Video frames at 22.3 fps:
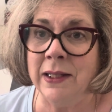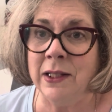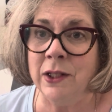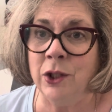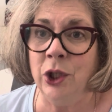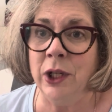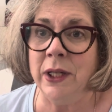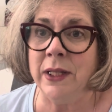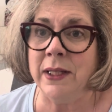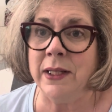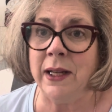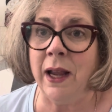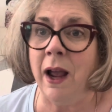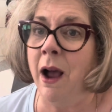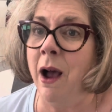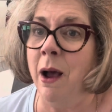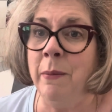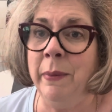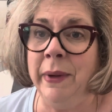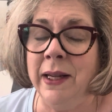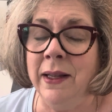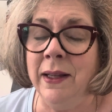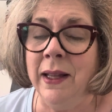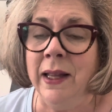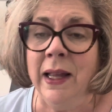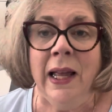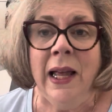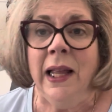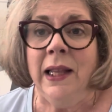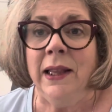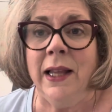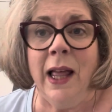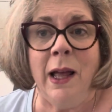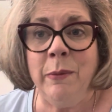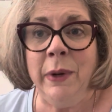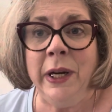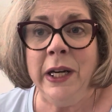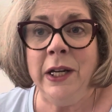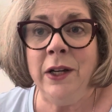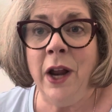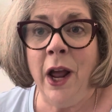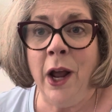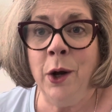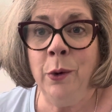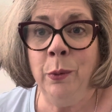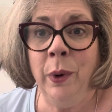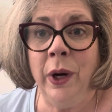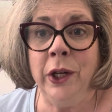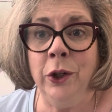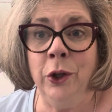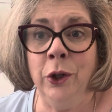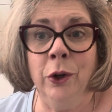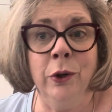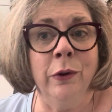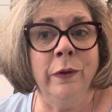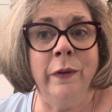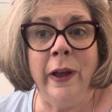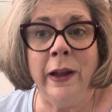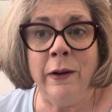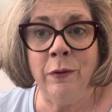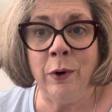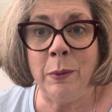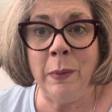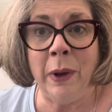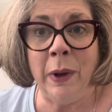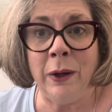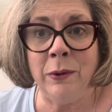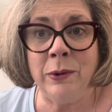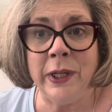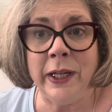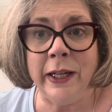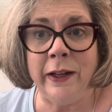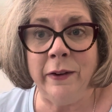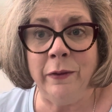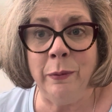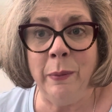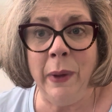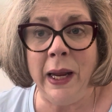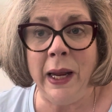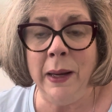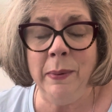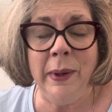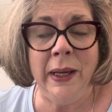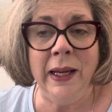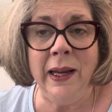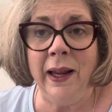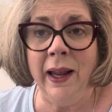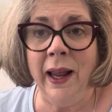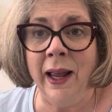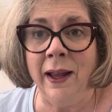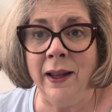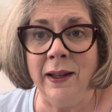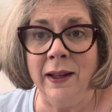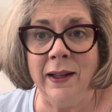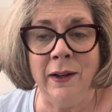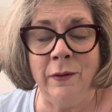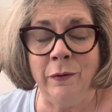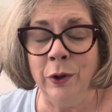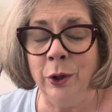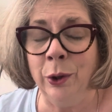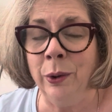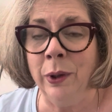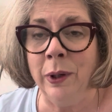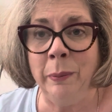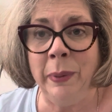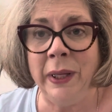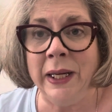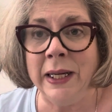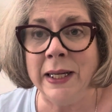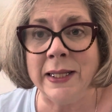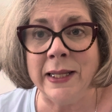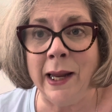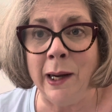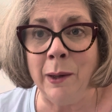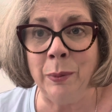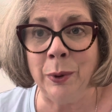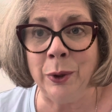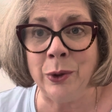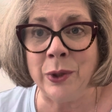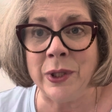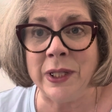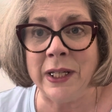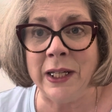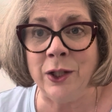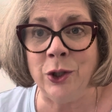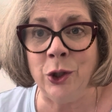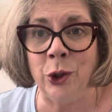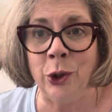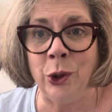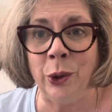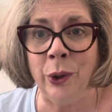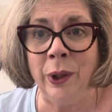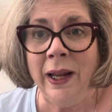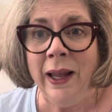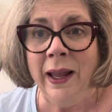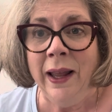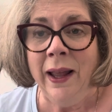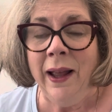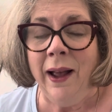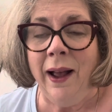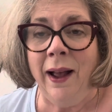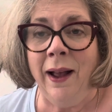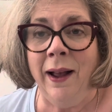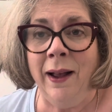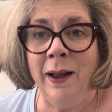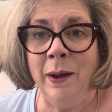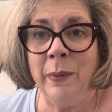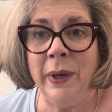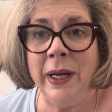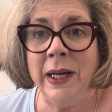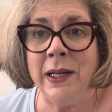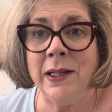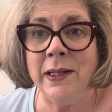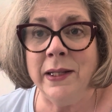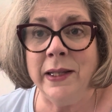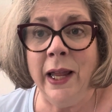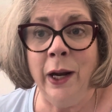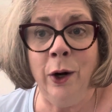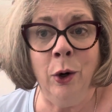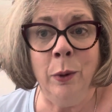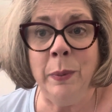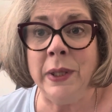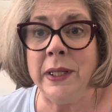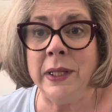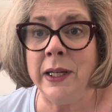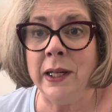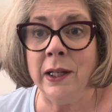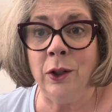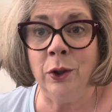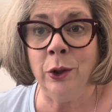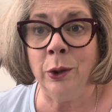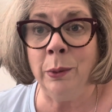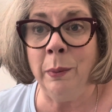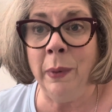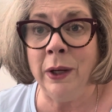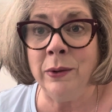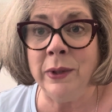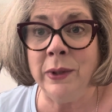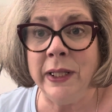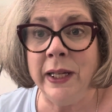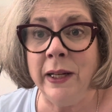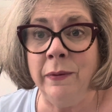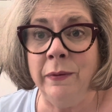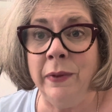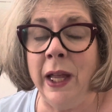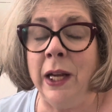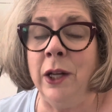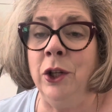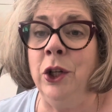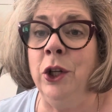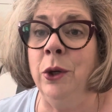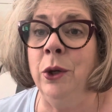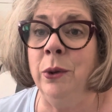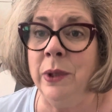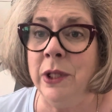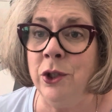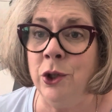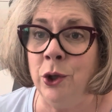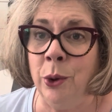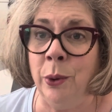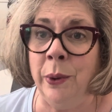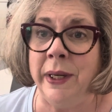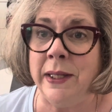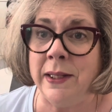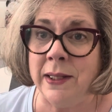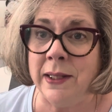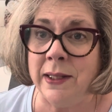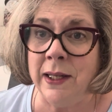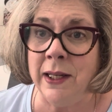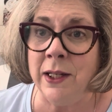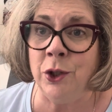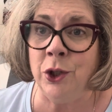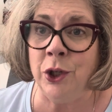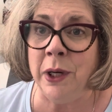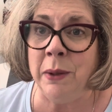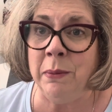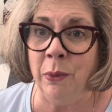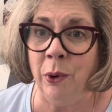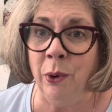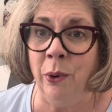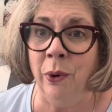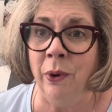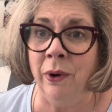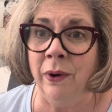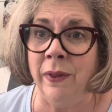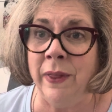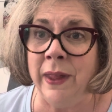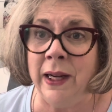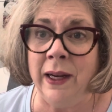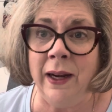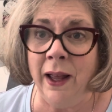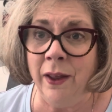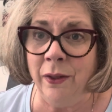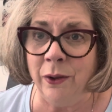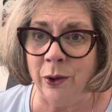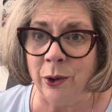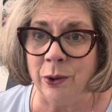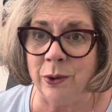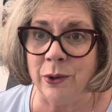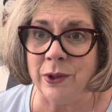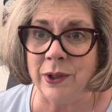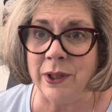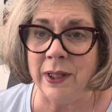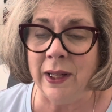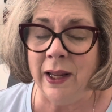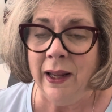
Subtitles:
just comment. Let me know what your favorite motif. Maybe if you're a big sampler stitcher, is there a particular motif that you enjoy stitching more than others?